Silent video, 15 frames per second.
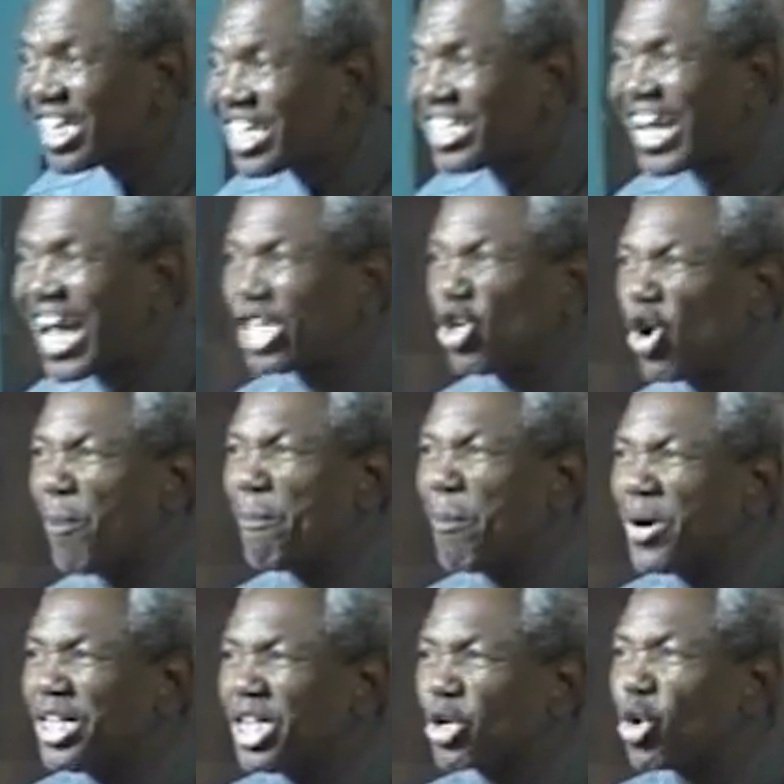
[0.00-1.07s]
that your
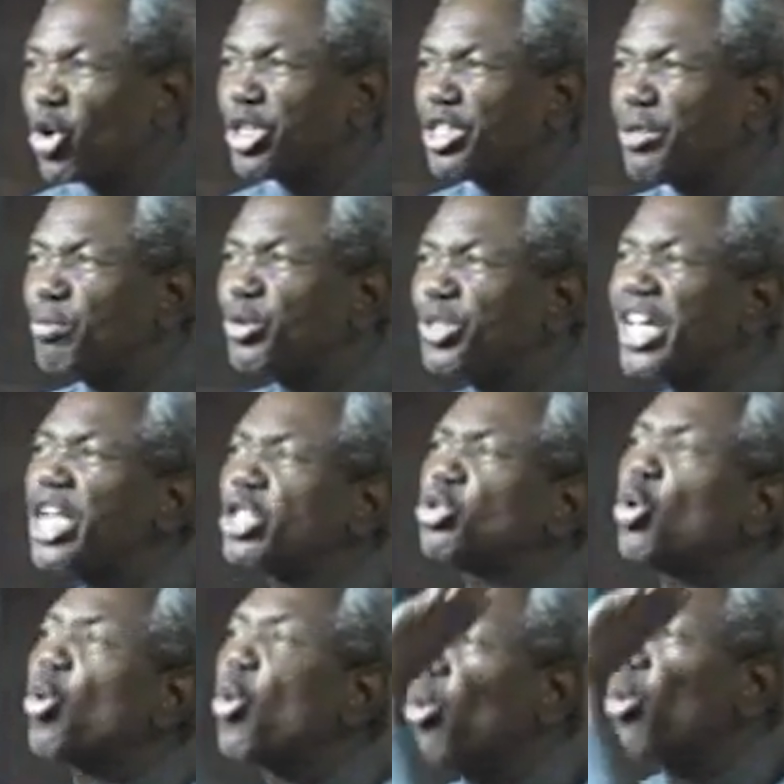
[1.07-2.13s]
money contributed to.